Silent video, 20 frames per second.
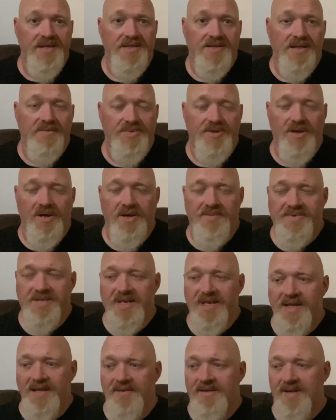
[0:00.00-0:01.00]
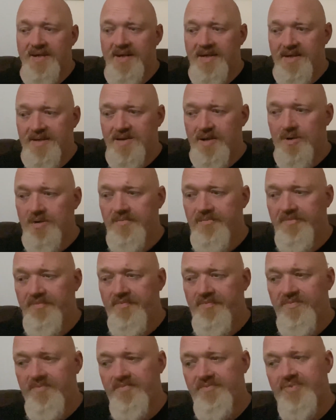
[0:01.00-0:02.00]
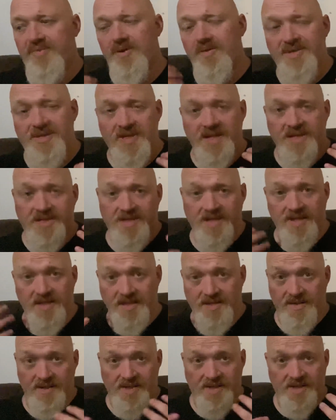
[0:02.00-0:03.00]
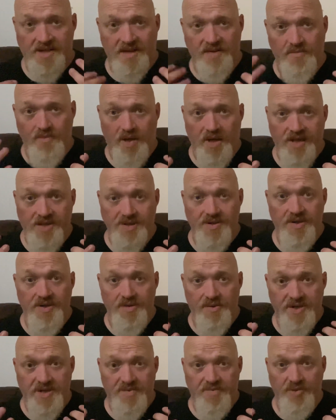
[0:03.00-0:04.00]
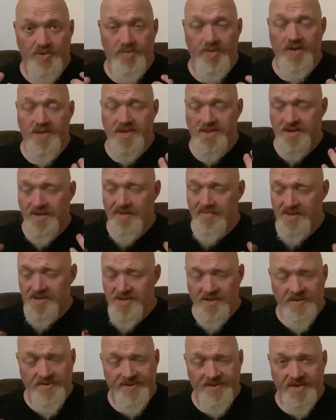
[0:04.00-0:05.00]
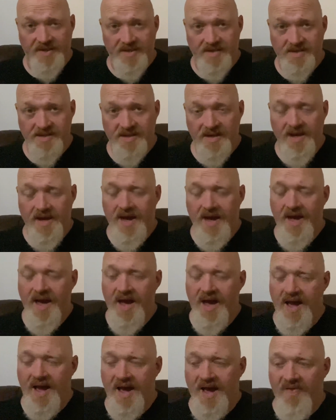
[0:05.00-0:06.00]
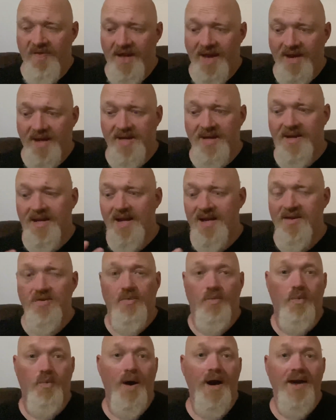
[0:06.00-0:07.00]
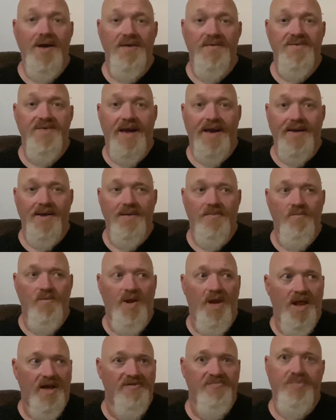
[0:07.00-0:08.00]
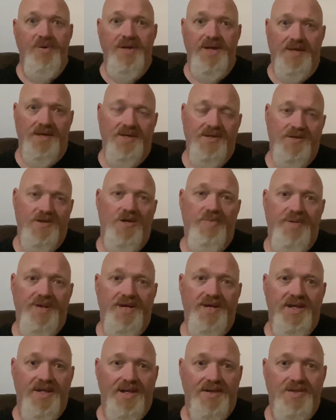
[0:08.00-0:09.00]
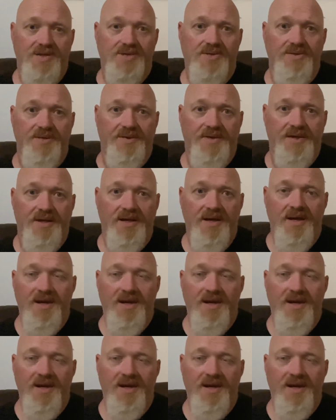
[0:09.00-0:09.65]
Sometimes they don't process things in the same way as a neurotypical person like myself does, and that can get in the way of that love being interpreted and understood.